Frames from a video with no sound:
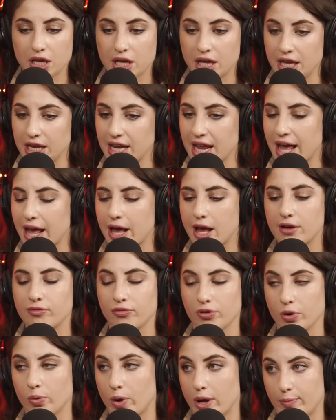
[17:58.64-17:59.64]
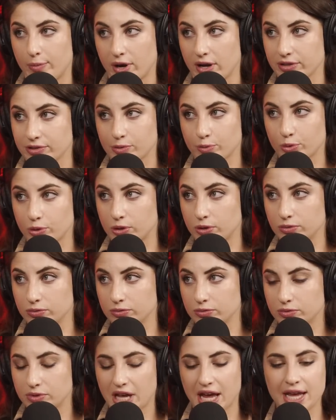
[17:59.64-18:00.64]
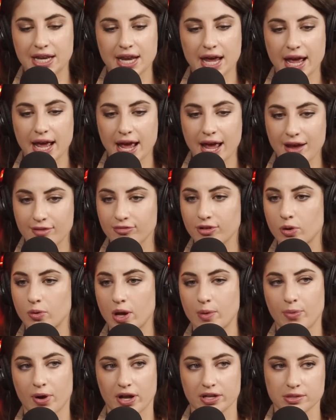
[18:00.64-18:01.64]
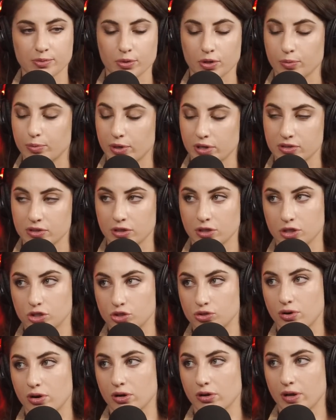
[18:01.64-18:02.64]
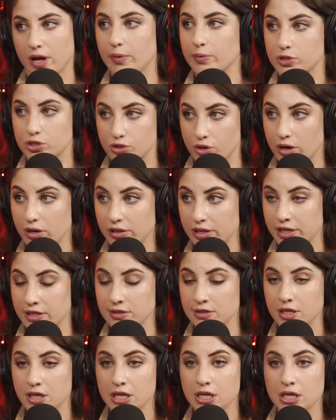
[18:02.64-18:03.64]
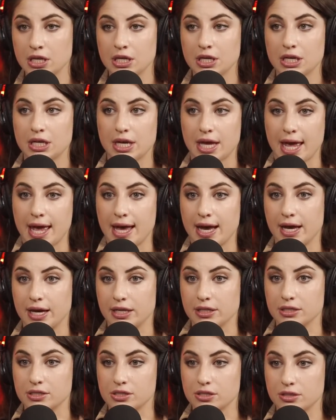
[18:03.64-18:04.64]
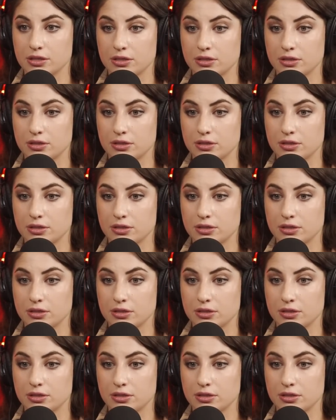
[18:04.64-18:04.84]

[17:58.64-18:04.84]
in every way possible. In every way possible a person could struggle, I was struggling. And,